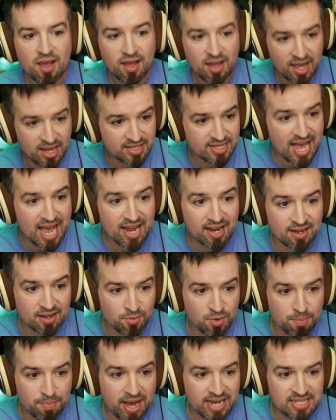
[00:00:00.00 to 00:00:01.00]
Exactly
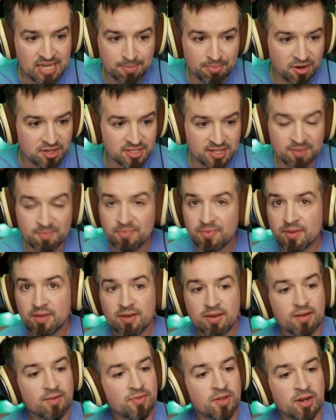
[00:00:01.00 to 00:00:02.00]
what By Templar said.
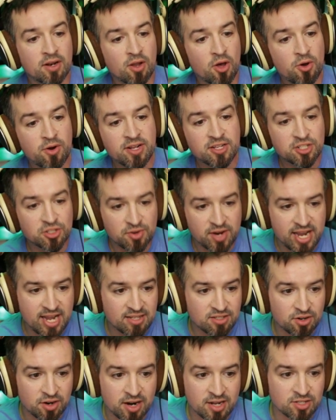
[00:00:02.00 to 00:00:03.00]
The loading
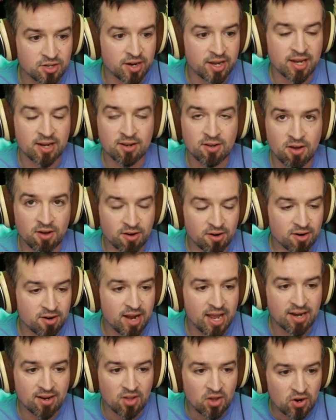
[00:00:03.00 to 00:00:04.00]
screens are going to start getting longer
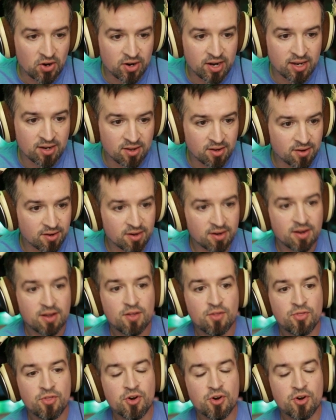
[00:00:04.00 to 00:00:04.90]
and longer and longer.